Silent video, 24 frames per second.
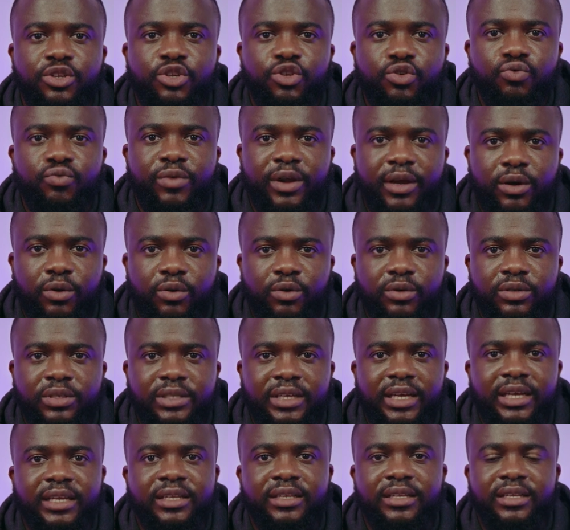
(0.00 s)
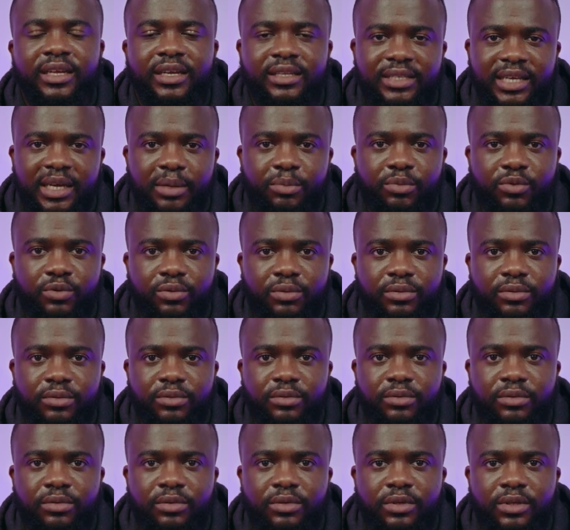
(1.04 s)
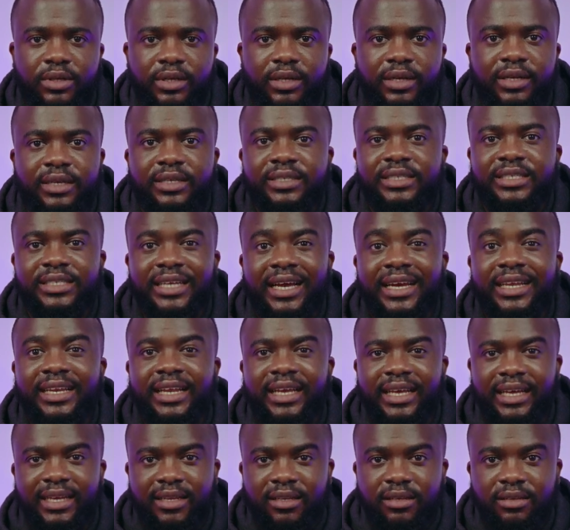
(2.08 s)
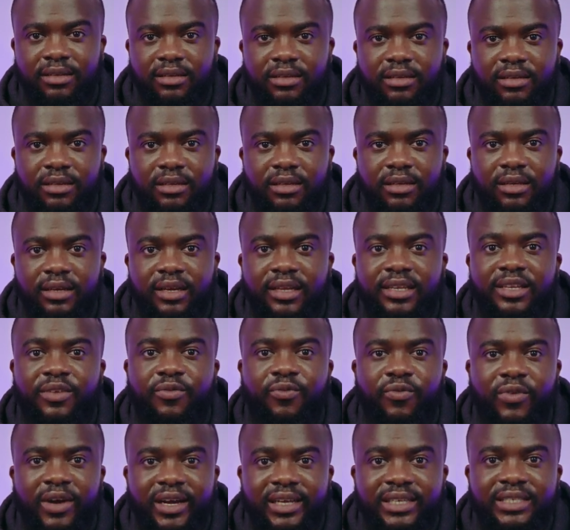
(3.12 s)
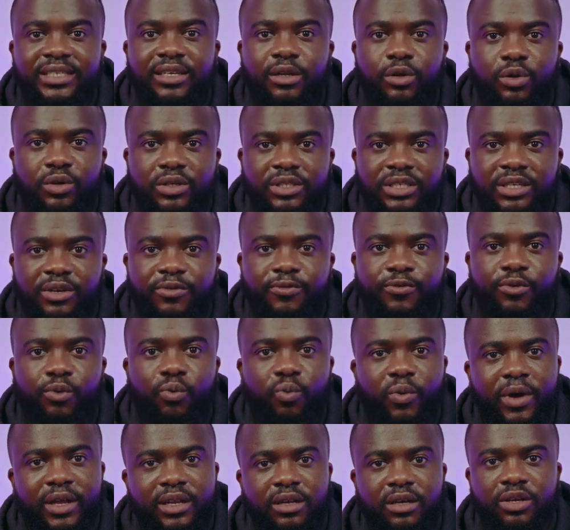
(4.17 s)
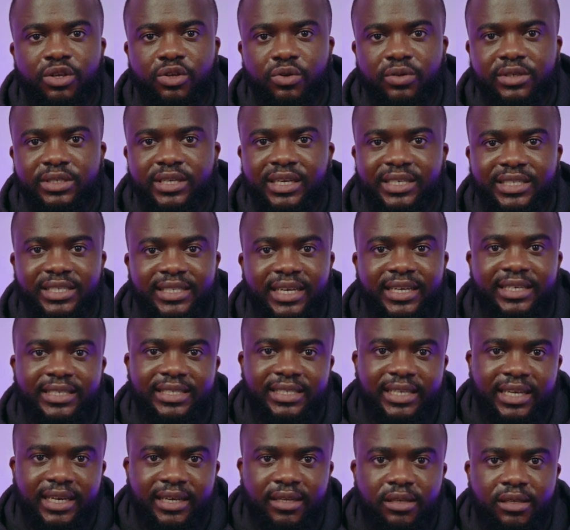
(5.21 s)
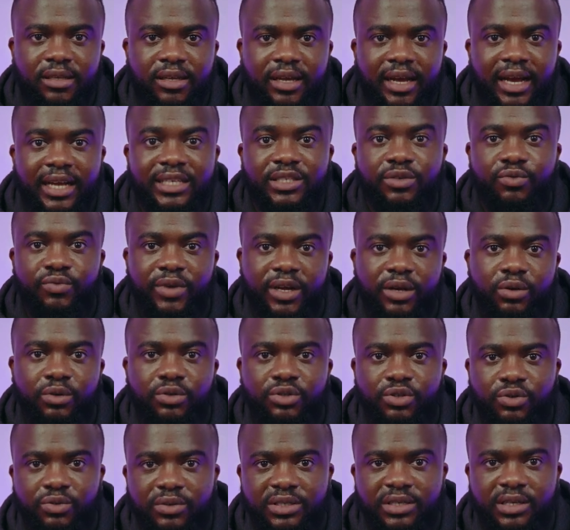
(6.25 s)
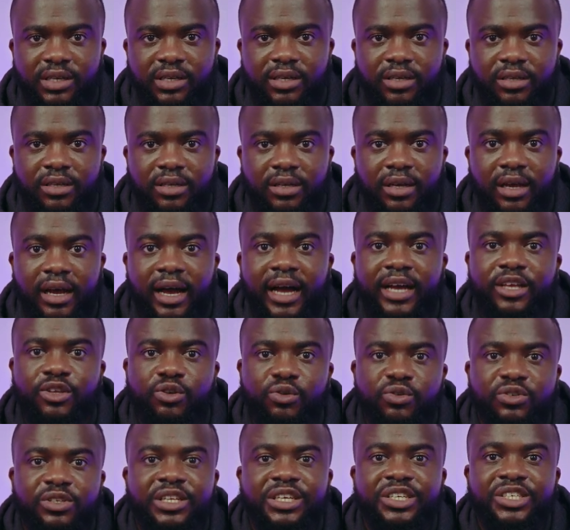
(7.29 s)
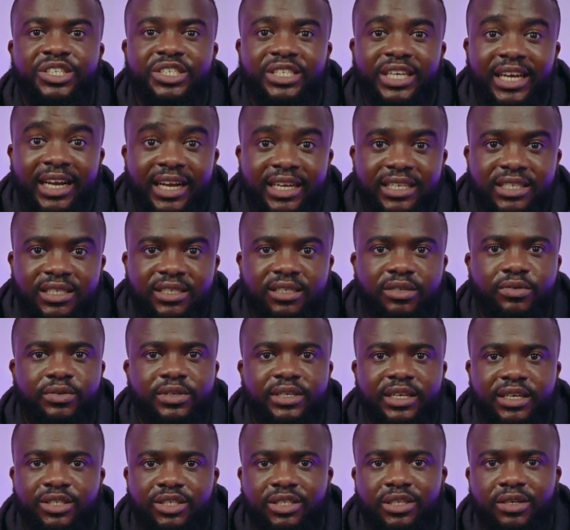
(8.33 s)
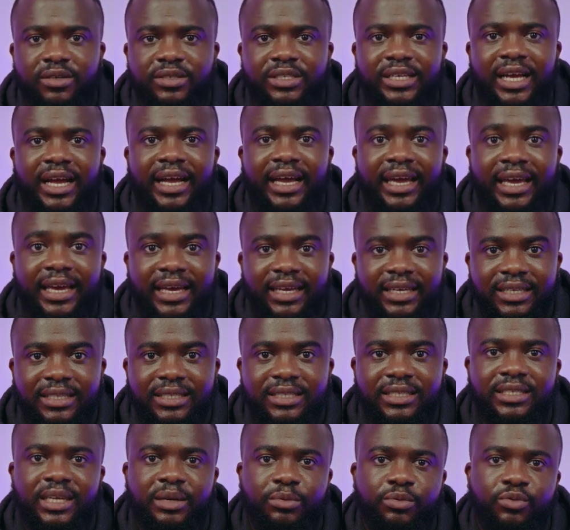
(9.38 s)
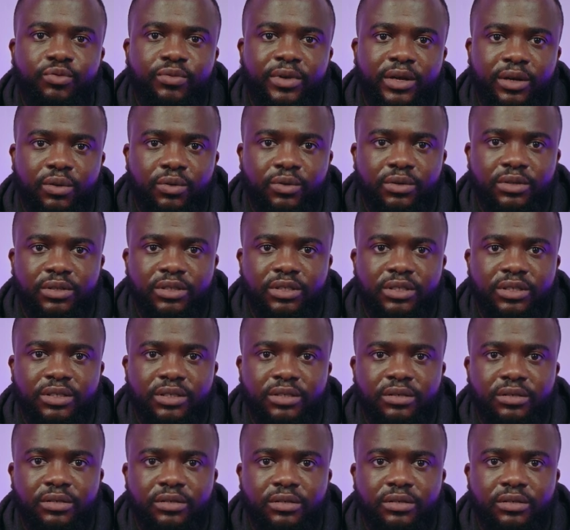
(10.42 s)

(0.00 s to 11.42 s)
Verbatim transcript: new record in a table. Sign in defines the logic for when a user signs in as a record user and usually checks credentials against table records.